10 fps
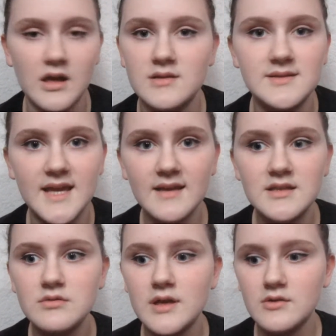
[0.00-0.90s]
Saying
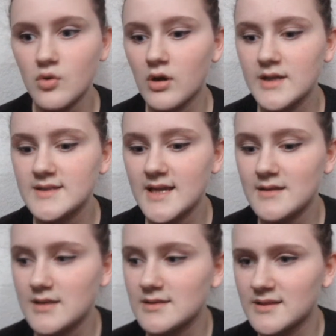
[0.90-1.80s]
to ignore and saying
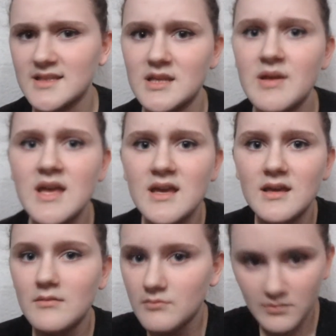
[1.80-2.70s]
not to listen to them
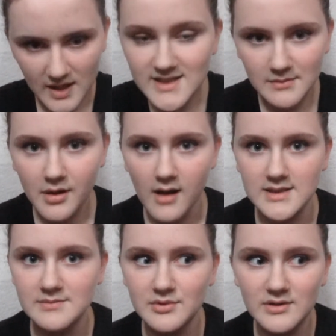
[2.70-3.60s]
is
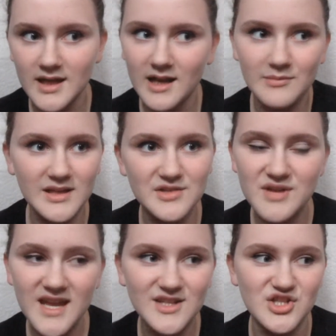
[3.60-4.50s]
impossible, and I mean, you
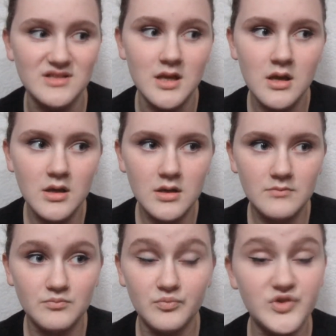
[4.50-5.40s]
can't just,
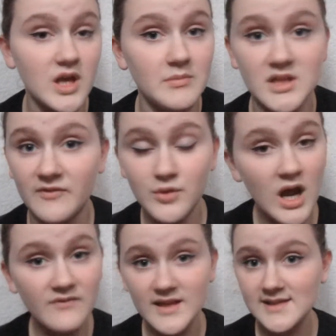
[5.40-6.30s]
I mean, if you
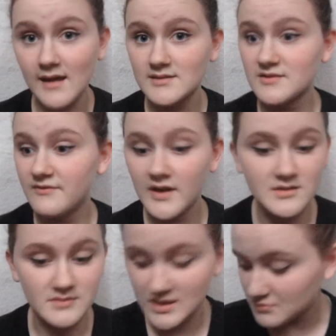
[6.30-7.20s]
have that talent to
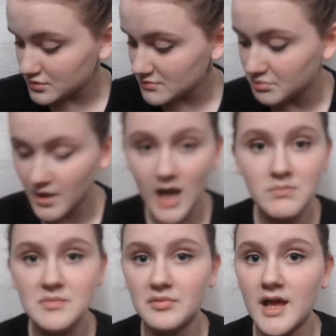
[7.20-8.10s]
fucking completely block
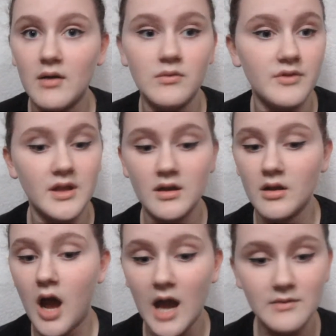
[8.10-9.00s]
people out, then
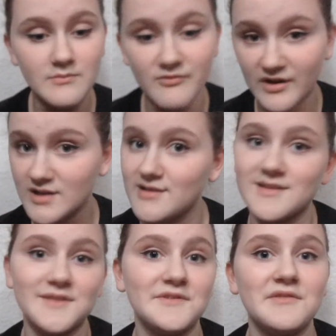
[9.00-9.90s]
I'm very
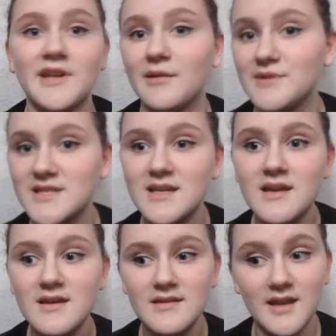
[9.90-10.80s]
jealous of you, and I wish
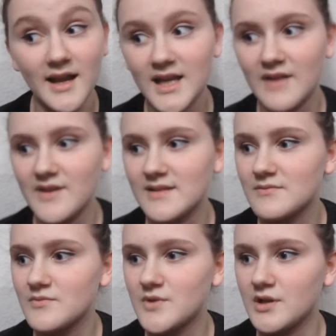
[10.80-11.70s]
that I could have that,
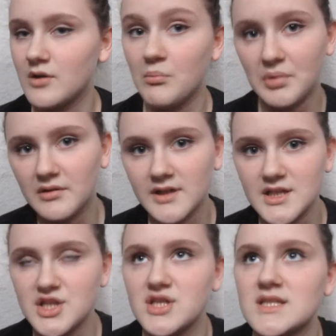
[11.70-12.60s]
you know, ability
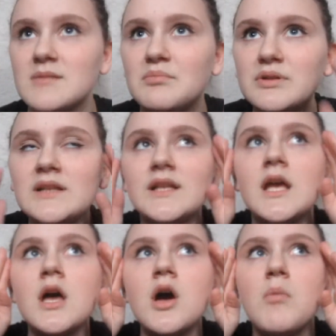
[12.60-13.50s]
to just completely
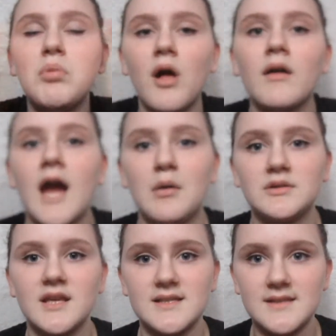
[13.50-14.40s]
block out
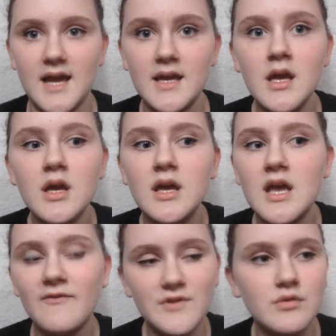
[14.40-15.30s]
what they say.
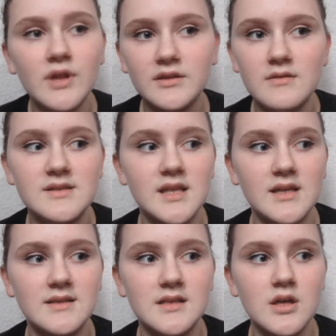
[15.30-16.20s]
If you let those
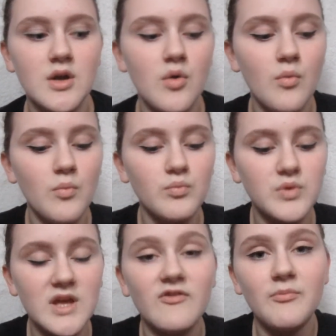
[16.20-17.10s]
things
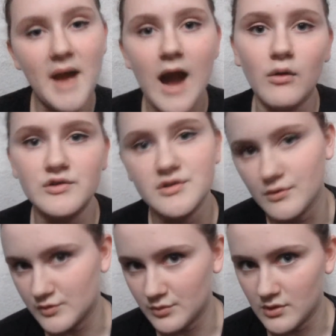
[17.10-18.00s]
give power to
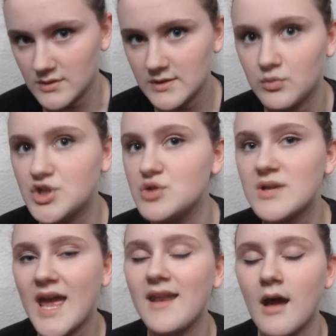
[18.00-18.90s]
those words, which you
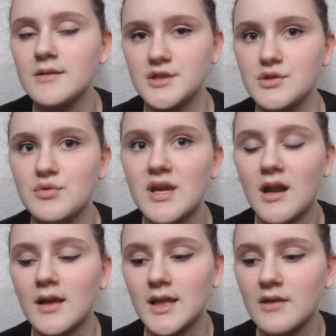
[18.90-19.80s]
cannot do. You
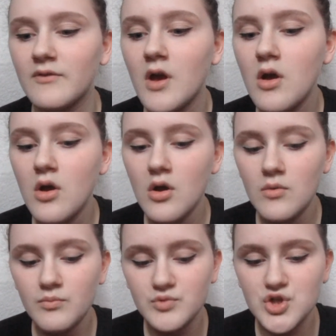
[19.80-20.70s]
cannot give
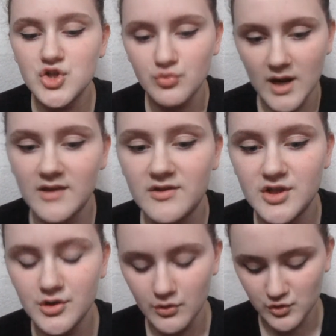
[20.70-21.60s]
strength
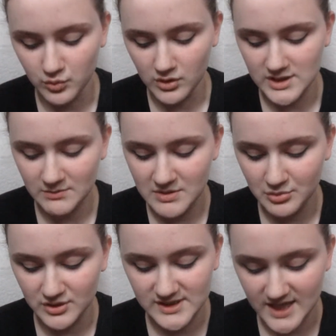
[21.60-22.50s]
to those words that
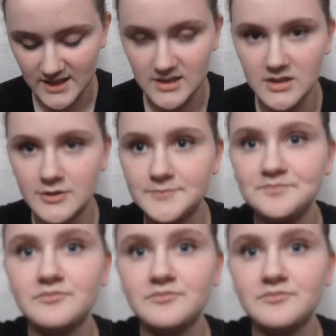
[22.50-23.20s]
people are saying to you,